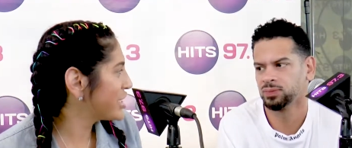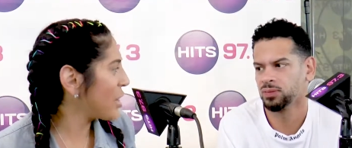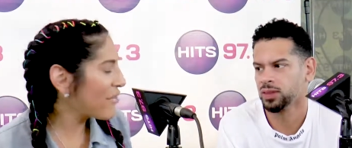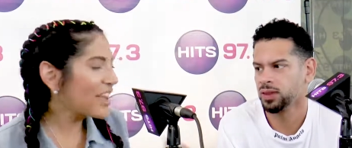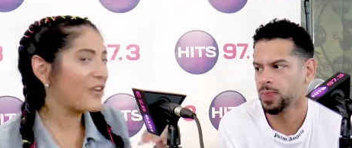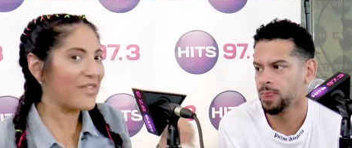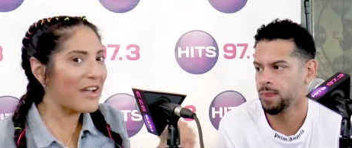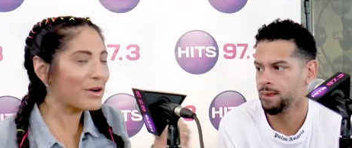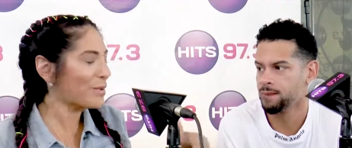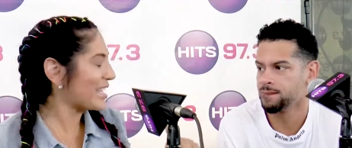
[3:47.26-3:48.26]
Speaker 1: Do you have like a
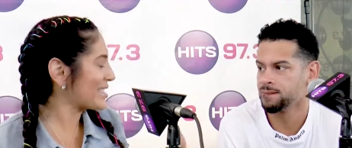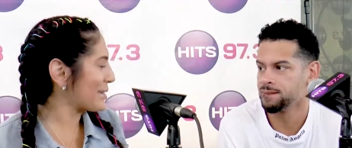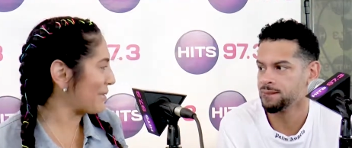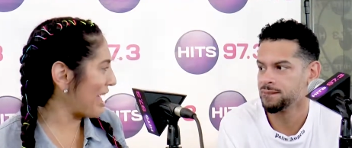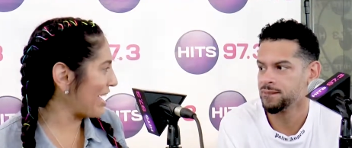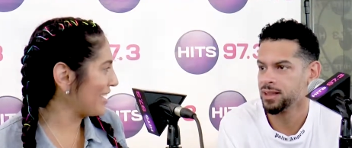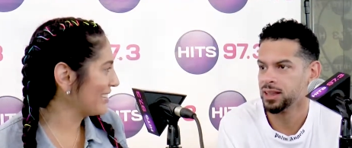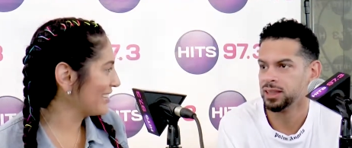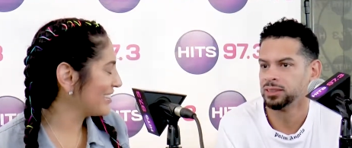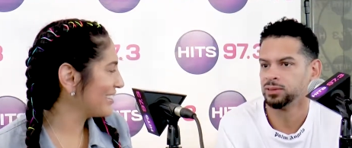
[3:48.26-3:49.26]
favorite place to play?
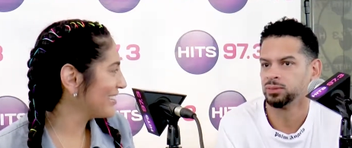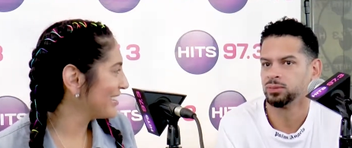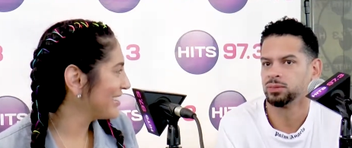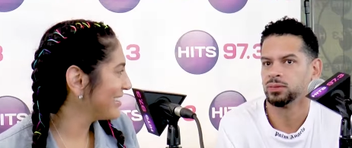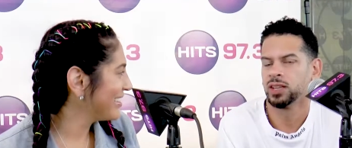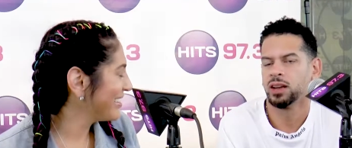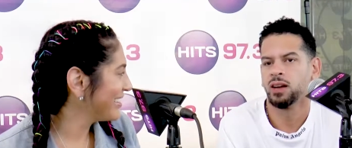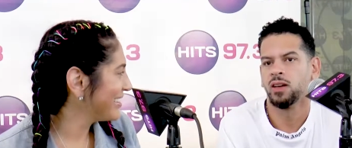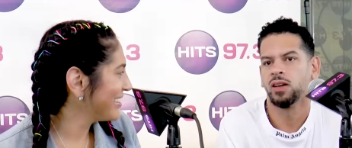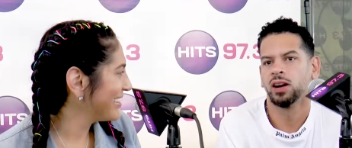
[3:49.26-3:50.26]

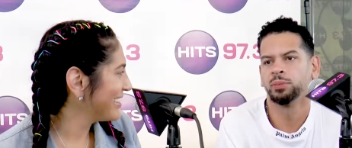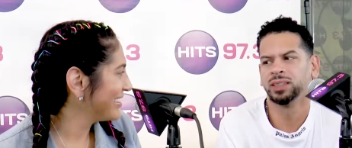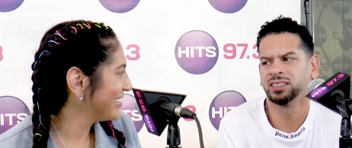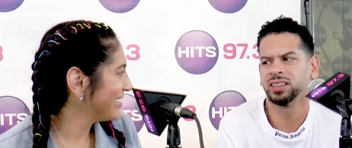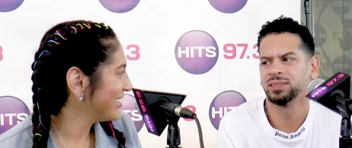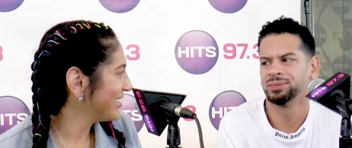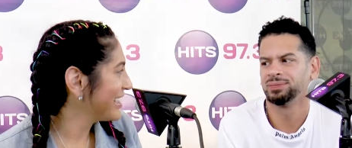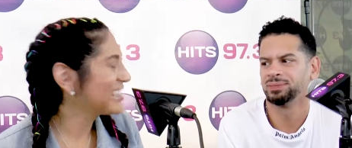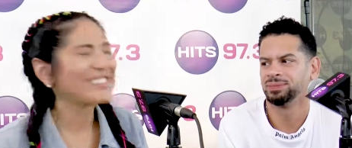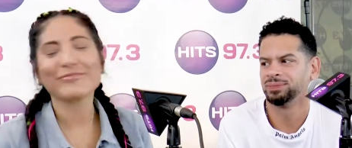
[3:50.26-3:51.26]
Speaker 2: Ibiza.
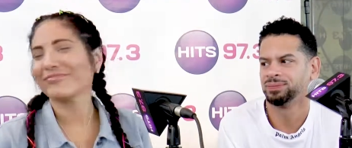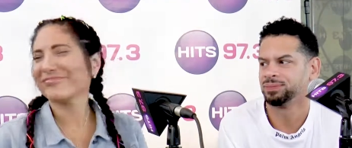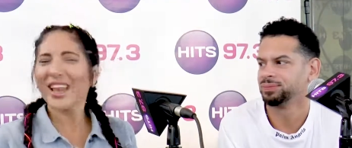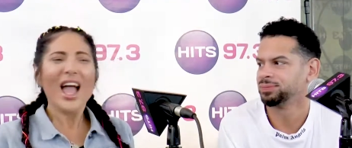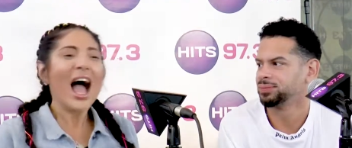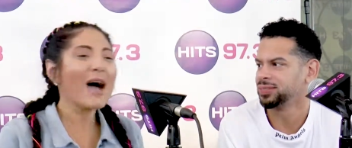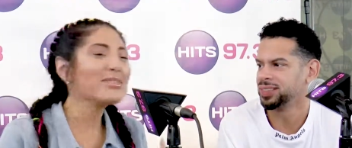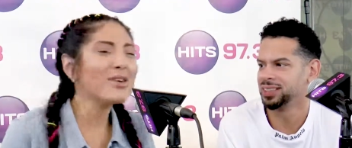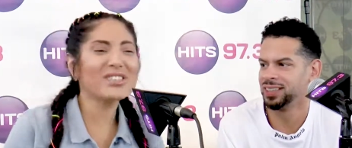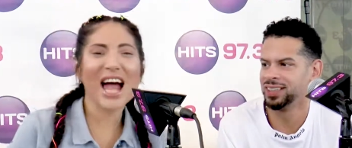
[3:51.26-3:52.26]
Speaker 1: I'm
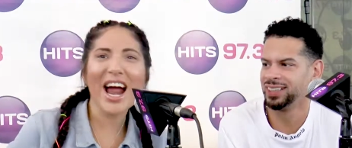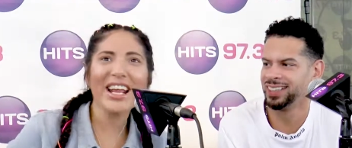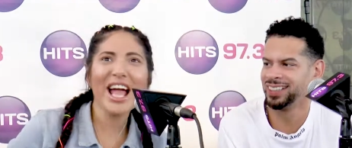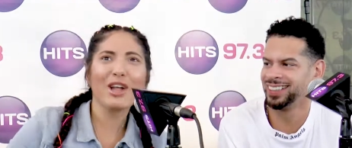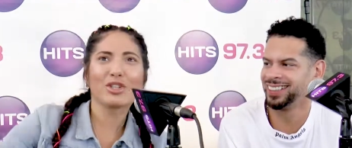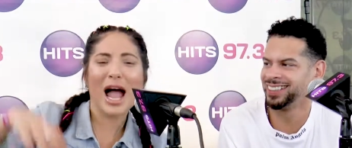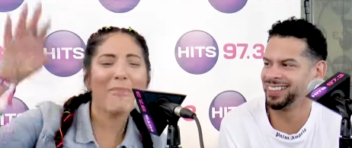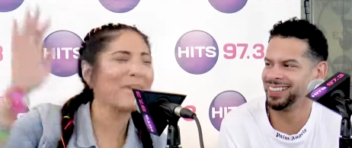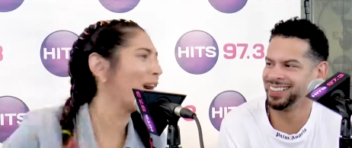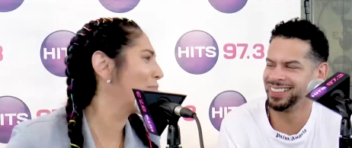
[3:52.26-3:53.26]
so tired of y'all
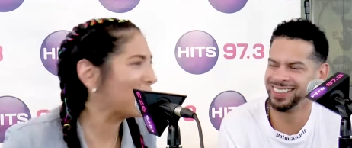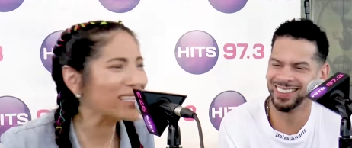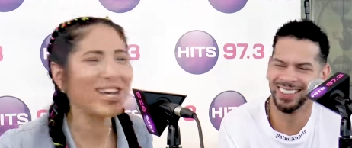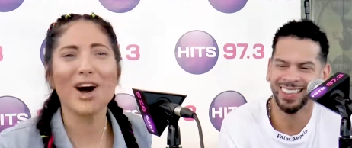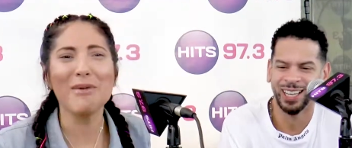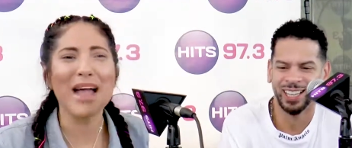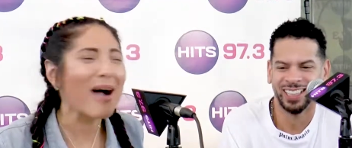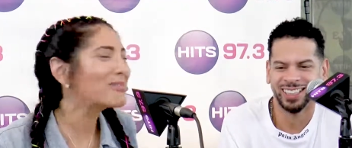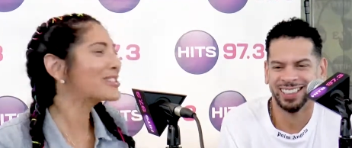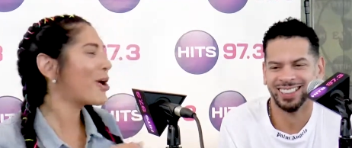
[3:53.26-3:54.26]
dropping Ibiza on me.
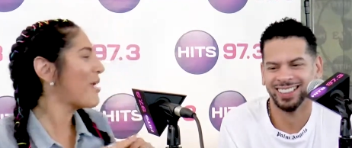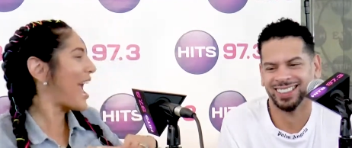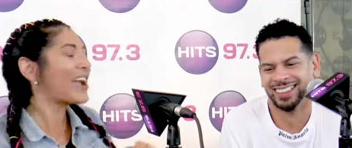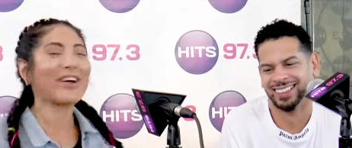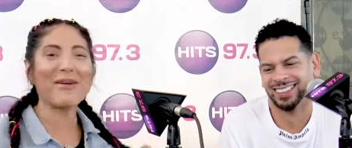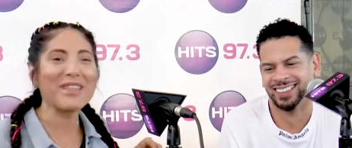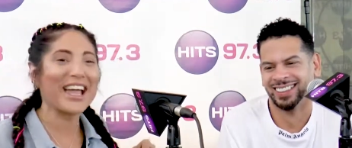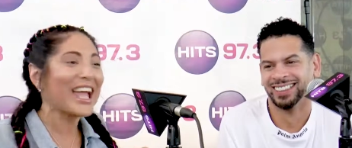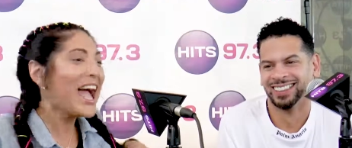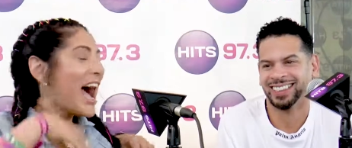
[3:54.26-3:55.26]
I'm so angry. I'm
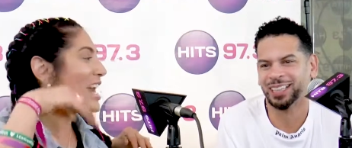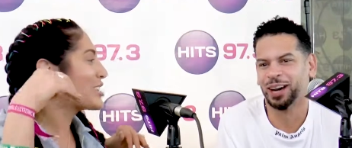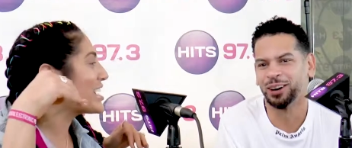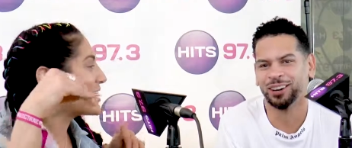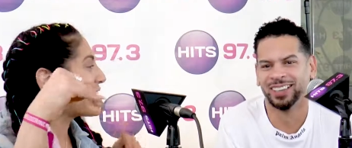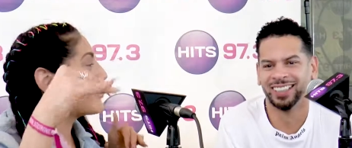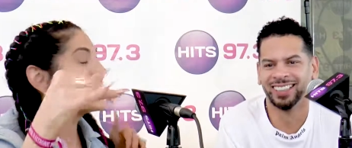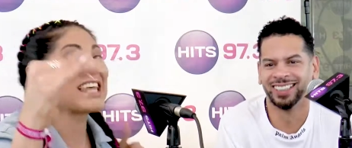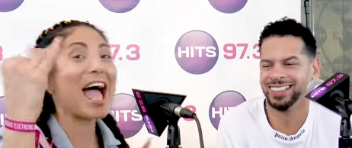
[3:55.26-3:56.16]
like, I tried to convince